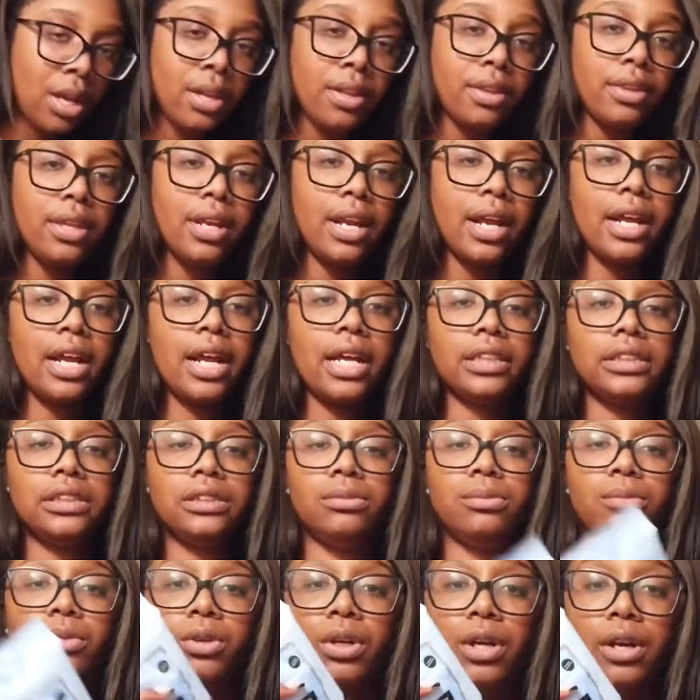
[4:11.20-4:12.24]
Then I got some
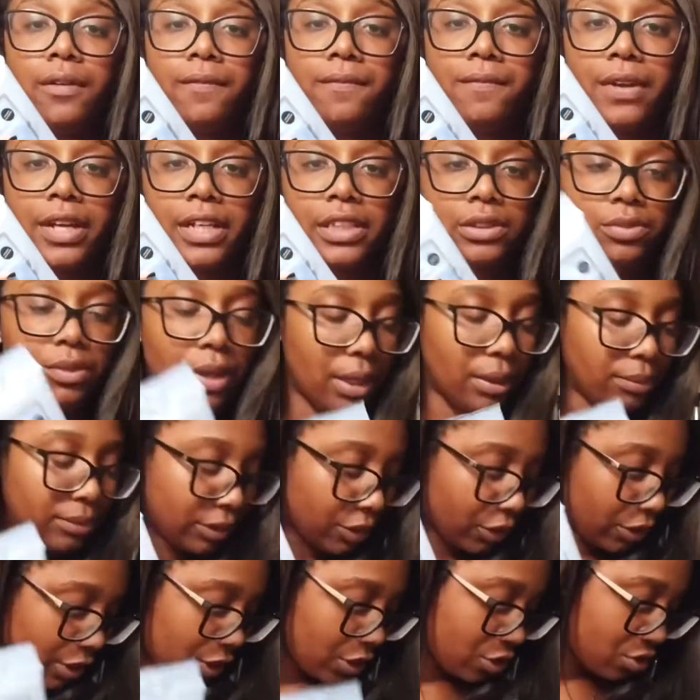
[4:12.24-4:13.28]
more face wipes. I
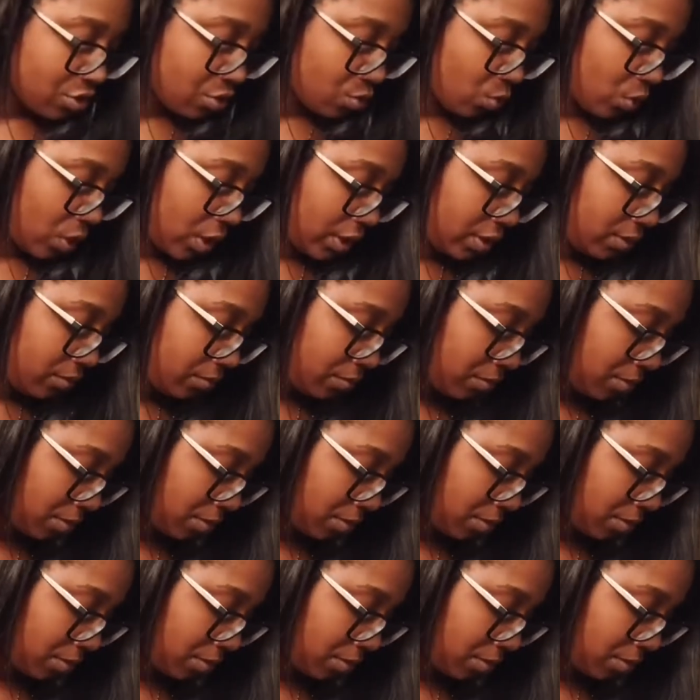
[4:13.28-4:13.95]
already used one.